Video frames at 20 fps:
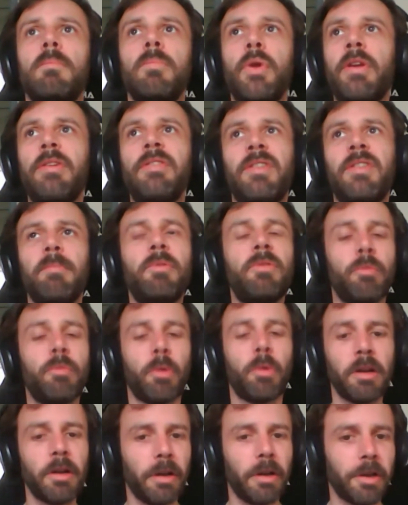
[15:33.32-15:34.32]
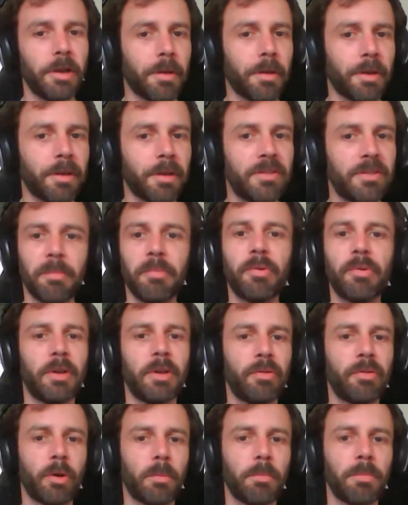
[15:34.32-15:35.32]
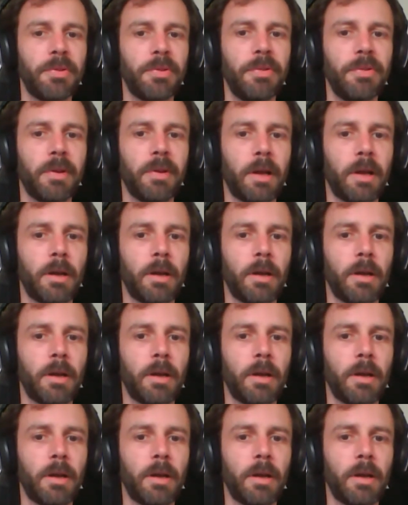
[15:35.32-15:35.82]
it seems quite clear that Symfony forms